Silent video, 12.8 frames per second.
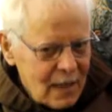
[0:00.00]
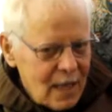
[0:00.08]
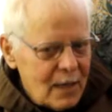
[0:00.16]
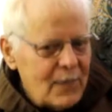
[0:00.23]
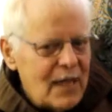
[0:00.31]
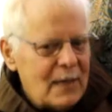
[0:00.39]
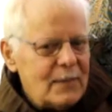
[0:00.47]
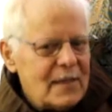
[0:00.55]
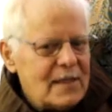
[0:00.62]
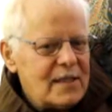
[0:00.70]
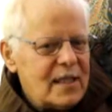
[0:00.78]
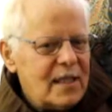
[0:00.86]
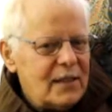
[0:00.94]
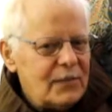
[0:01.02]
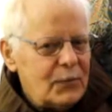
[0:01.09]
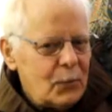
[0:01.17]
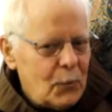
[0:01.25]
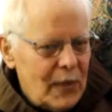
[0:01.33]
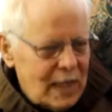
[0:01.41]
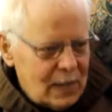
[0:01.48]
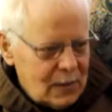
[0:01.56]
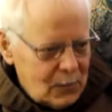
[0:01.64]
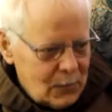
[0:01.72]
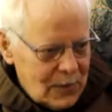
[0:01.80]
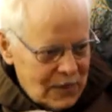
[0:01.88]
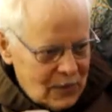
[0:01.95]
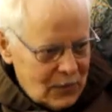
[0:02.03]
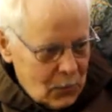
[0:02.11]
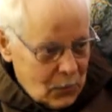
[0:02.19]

I make myself one with